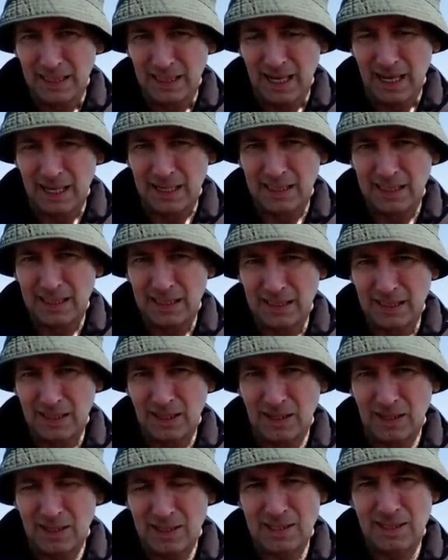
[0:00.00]
I can
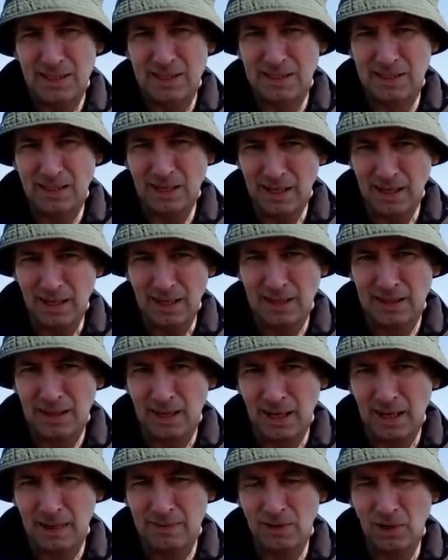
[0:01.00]
honestly say
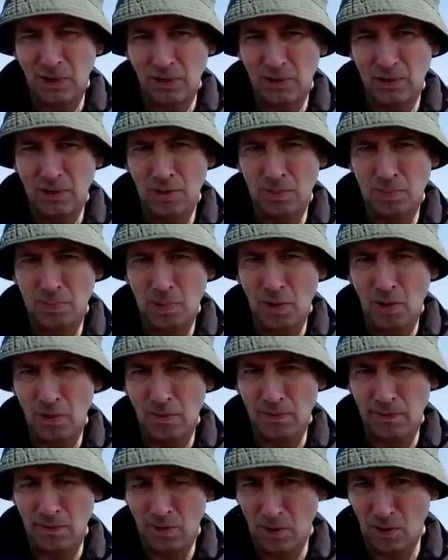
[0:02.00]
that I've got no
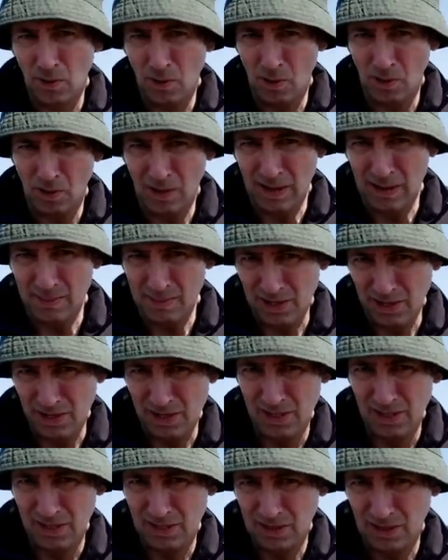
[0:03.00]
portfolio
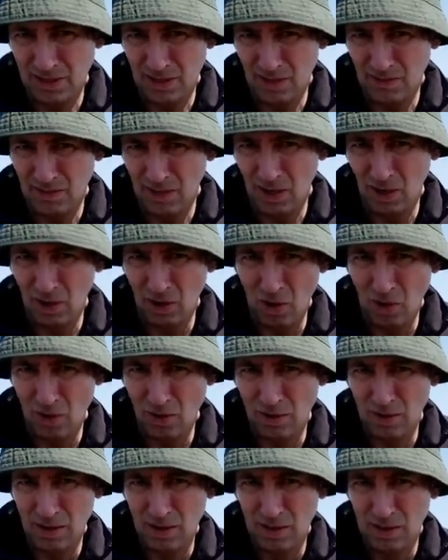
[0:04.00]
image of a
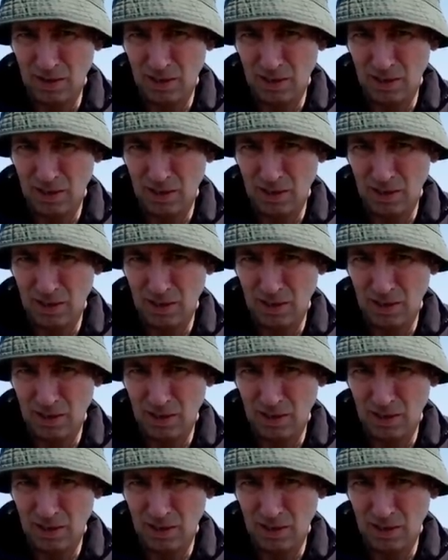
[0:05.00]
long